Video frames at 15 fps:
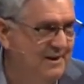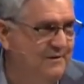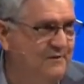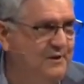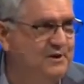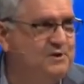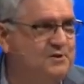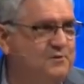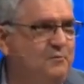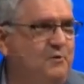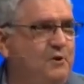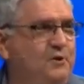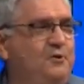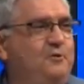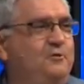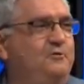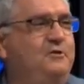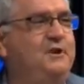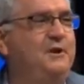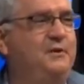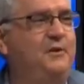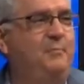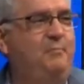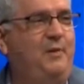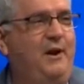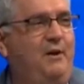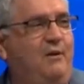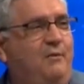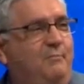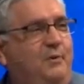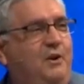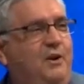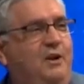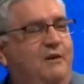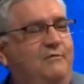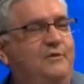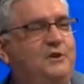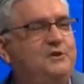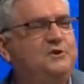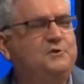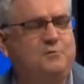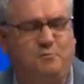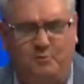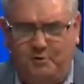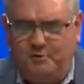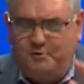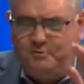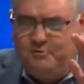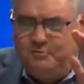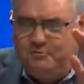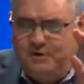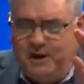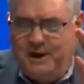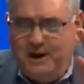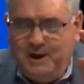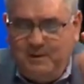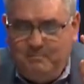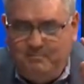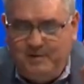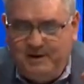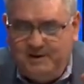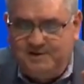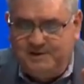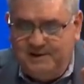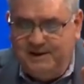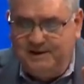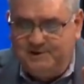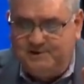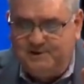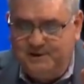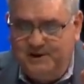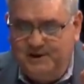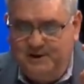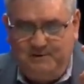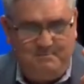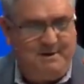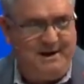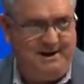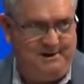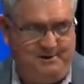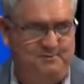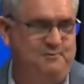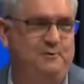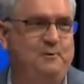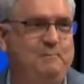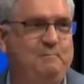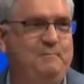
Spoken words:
The parable of the shrewd business manager.